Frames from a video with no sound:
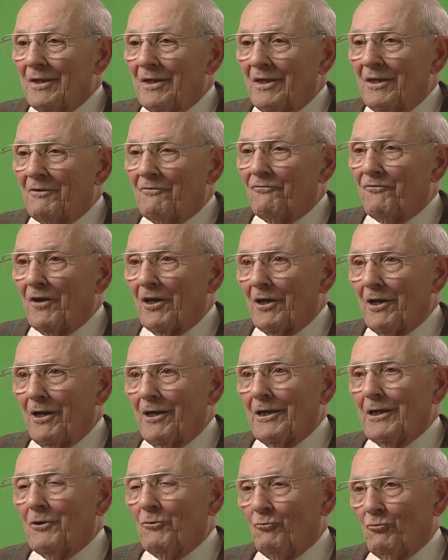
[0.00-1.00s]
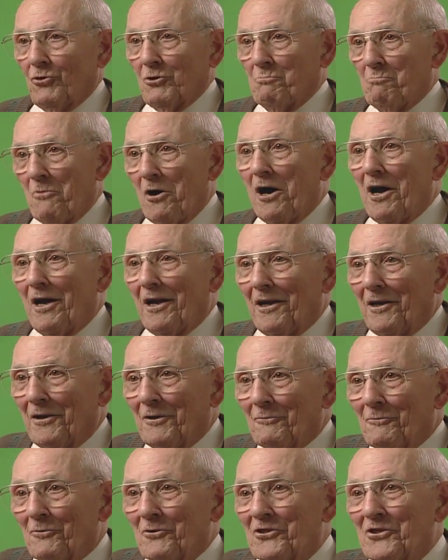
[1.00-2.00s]
it felt like it was mine.
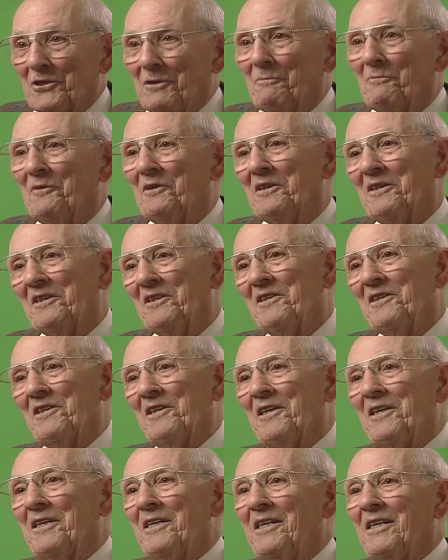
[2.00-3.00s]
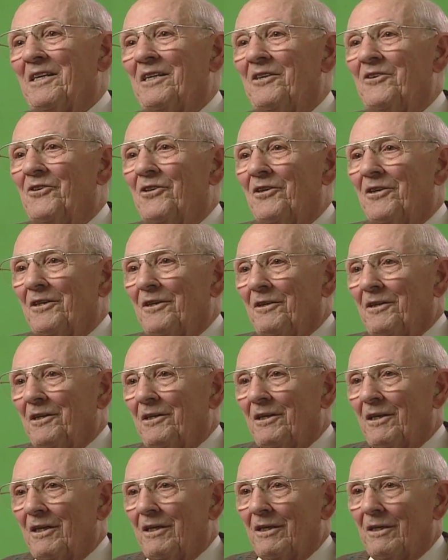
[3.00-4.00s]
It was something that I had
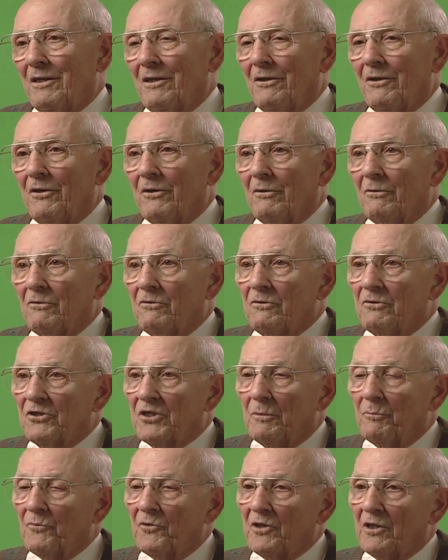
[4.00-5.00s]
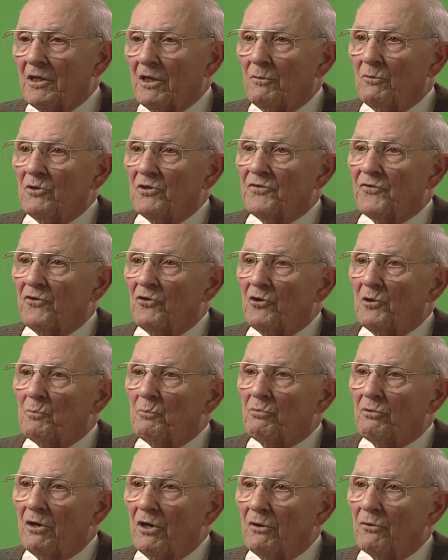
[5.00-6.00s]
done and something I was very
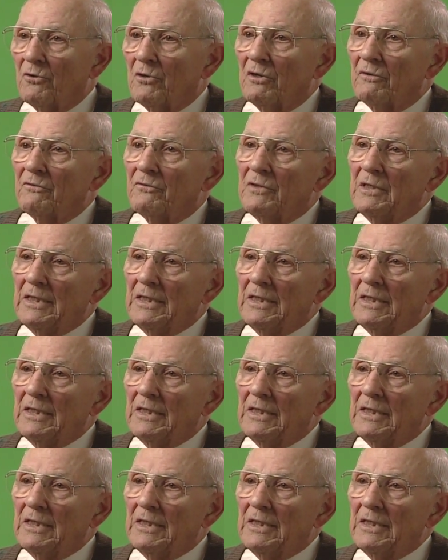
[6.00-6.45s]
proud of.